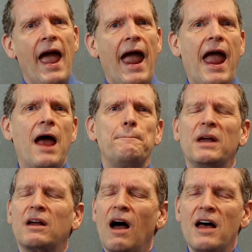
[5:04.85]
And
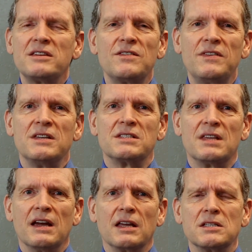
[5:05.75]
because of these
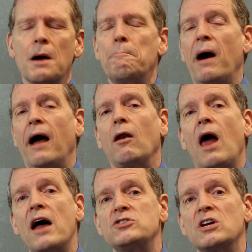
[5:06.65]
things,
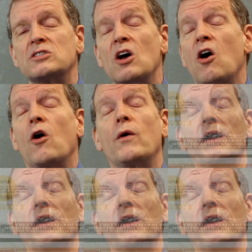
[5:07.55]
biologics are